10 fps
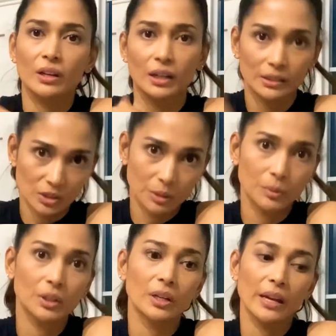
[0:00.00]

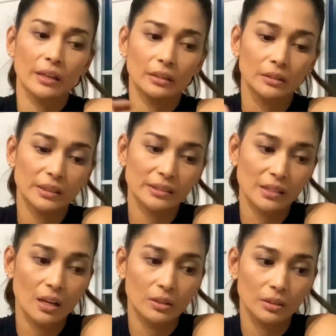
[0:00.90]
customer and the
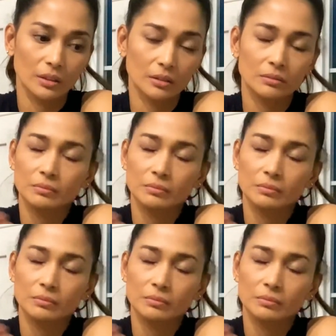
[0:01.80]
seller